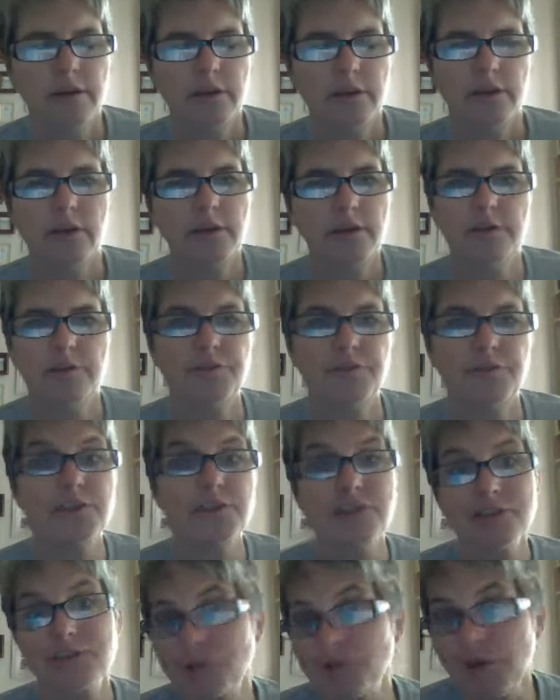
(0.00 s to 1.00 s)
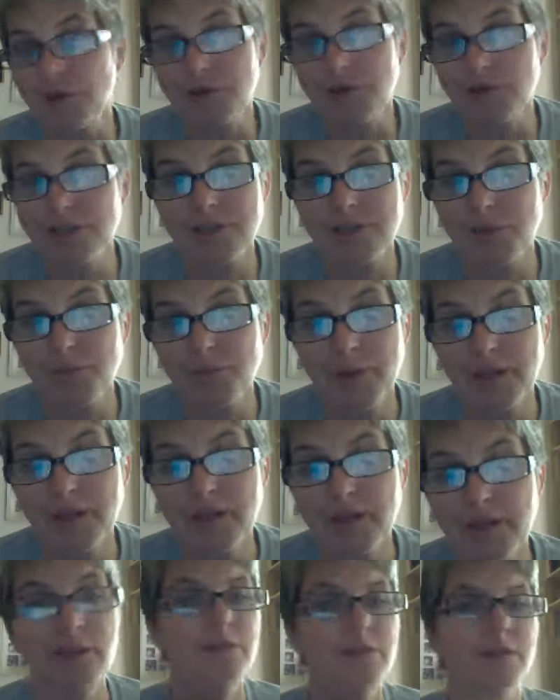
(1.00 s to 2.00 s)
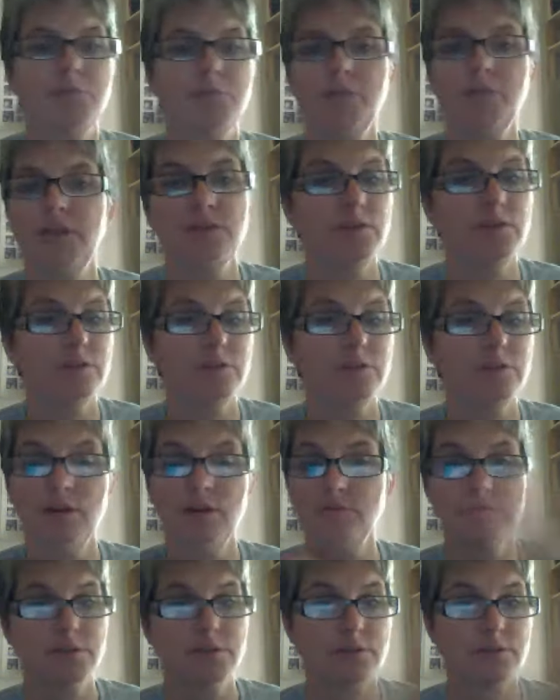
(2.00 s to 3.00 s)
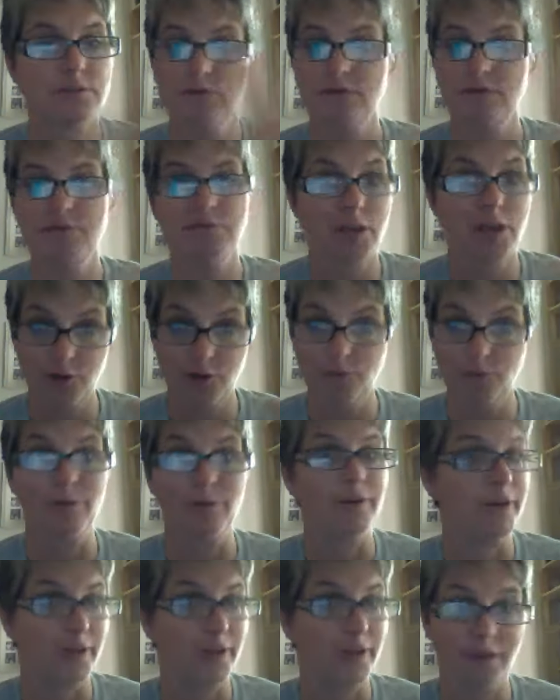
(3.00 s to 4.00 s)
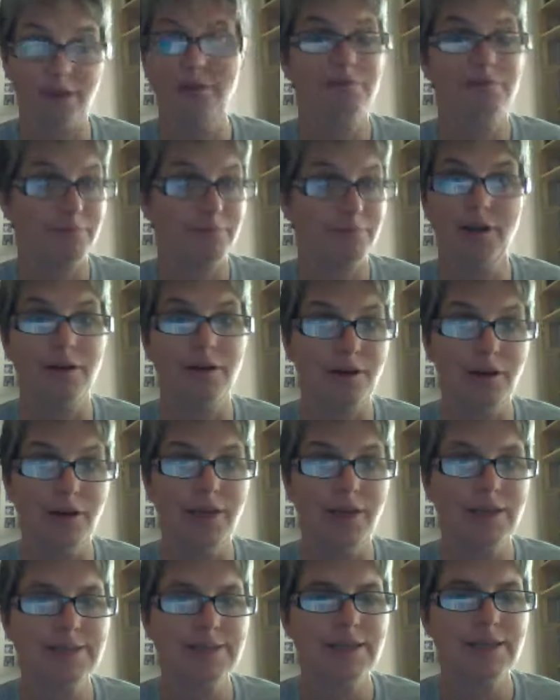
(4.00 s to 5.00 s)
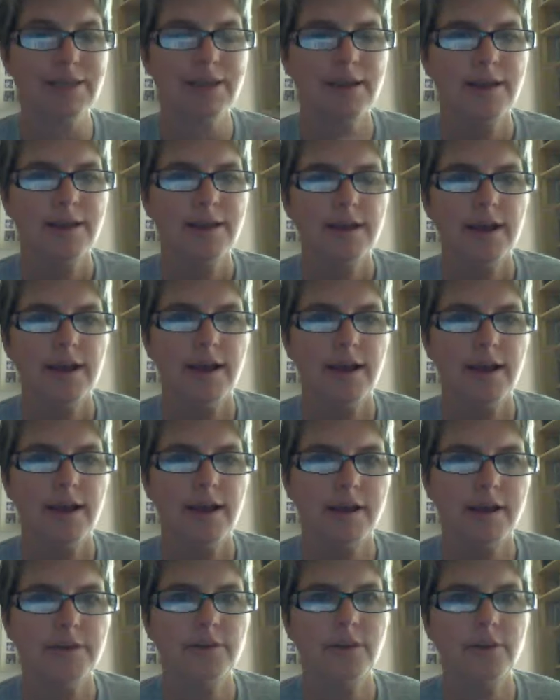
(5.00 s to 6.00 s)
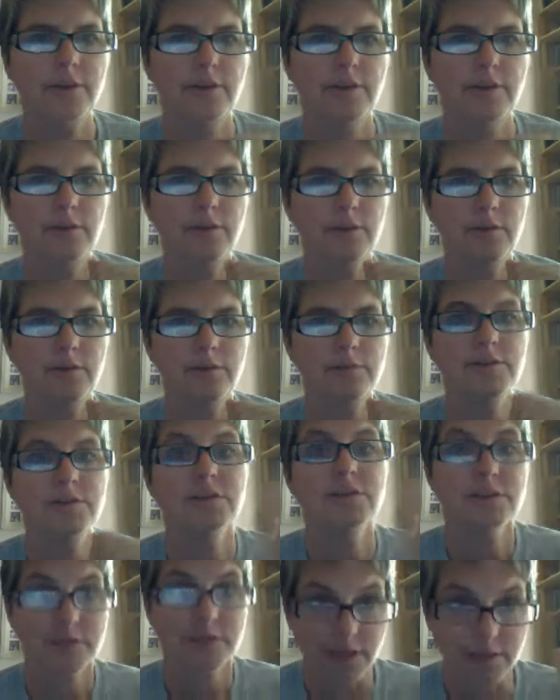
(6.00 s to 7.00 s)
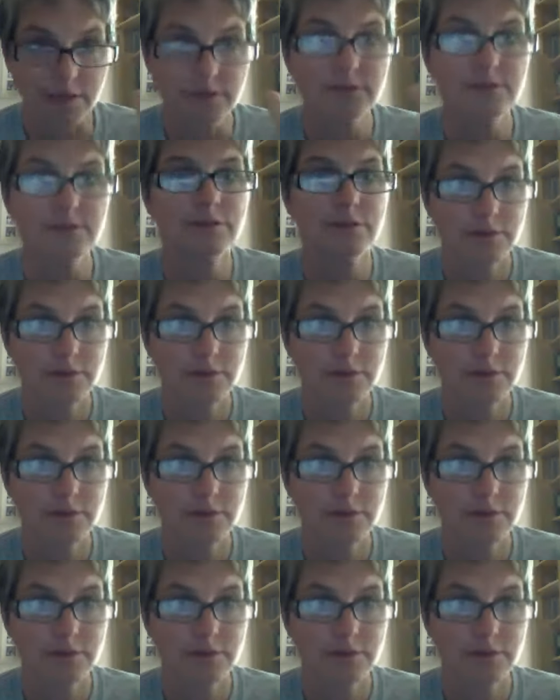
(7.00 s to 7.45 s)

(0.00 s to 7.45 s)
if you disagree with somebody, that means you don't agree. All right, you dissent